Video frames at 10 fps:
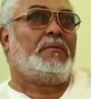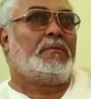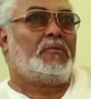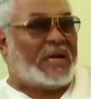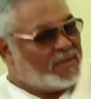
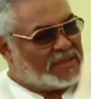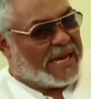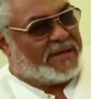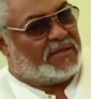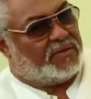one
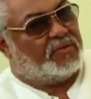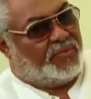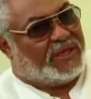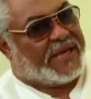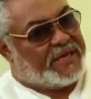side
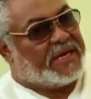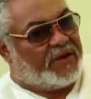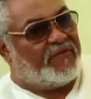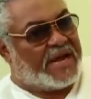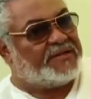would be taking
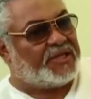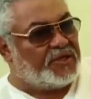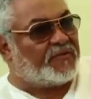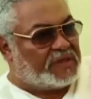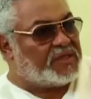advantage
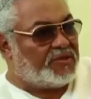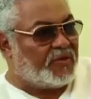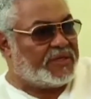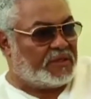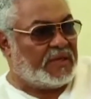of a
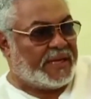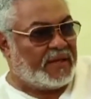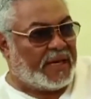situation like